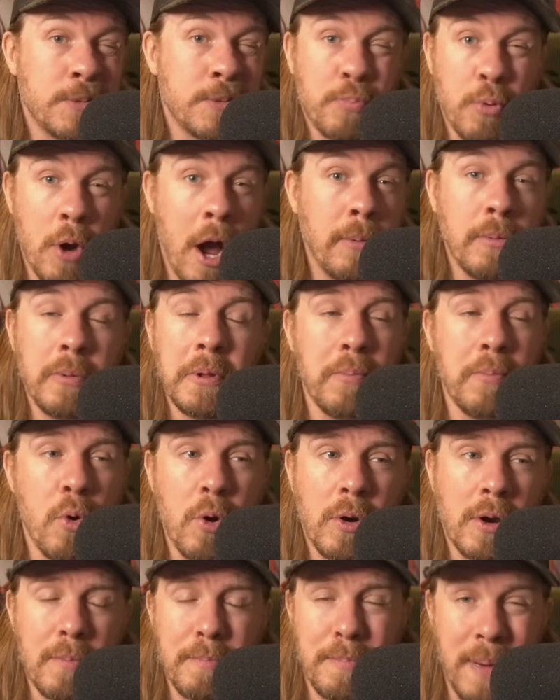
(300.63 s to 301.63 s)
probably
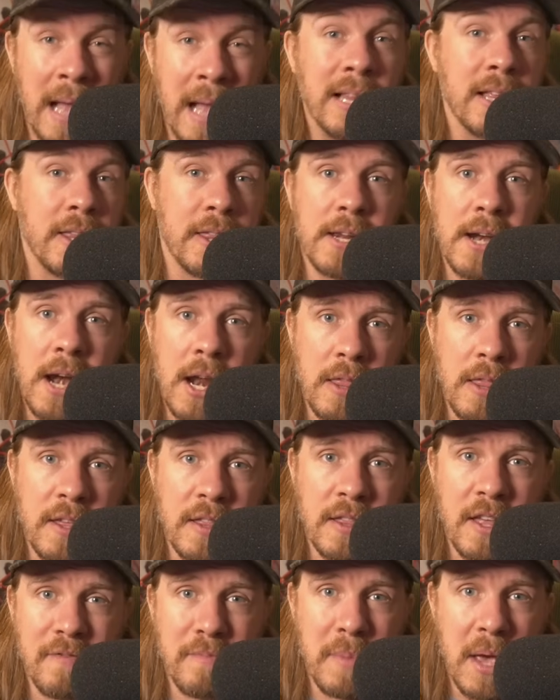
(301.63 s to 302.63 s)
more compelling than
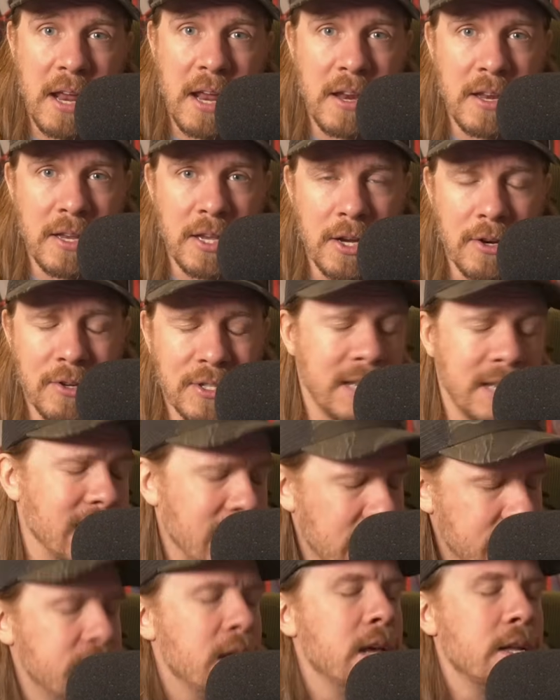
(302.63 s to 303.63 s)
anything they've made in years. At
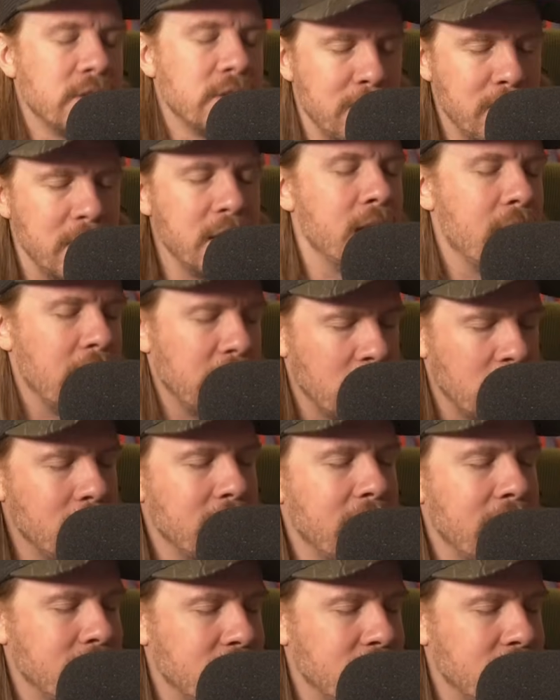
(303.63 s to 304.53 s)
least to me. I know, again,